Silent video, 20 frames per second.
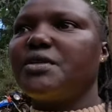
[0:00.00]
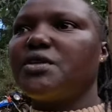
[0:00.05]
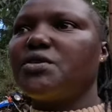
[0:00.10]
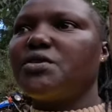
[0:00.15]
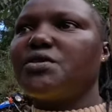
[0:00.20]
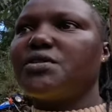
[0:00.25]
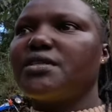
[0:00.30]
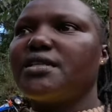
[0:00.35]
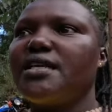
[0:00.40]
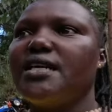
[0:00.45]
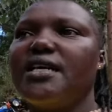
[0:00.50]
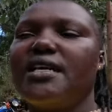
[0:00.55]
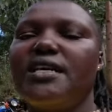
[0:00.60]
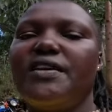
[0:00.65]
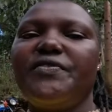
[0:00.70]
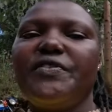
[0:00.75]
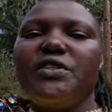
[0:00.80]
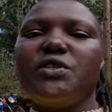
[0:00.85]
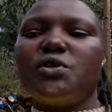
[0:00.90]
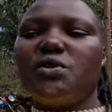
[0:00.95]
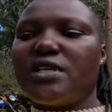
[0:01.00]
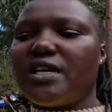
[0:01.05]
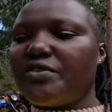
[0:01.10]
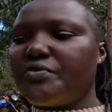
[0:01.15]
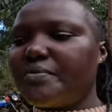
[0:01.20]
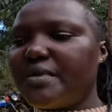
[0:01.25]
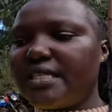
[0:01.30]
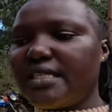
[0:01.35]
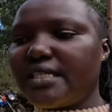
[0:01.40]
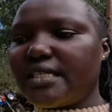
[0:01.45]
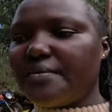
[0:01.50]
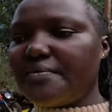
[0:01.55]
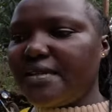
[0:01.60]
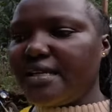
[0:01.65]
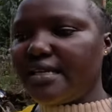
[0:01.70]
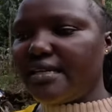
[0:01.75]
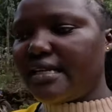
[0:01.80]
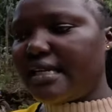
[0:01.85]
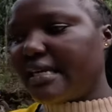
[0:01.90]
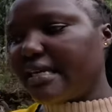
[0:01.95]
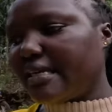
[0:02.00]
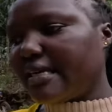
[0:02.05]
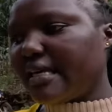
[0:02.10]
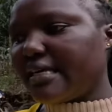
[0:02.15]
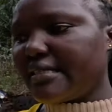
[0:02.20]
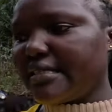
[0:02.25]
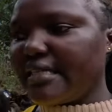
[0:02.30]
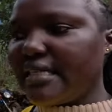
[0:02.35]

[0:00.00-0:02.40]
because if it would have been something like a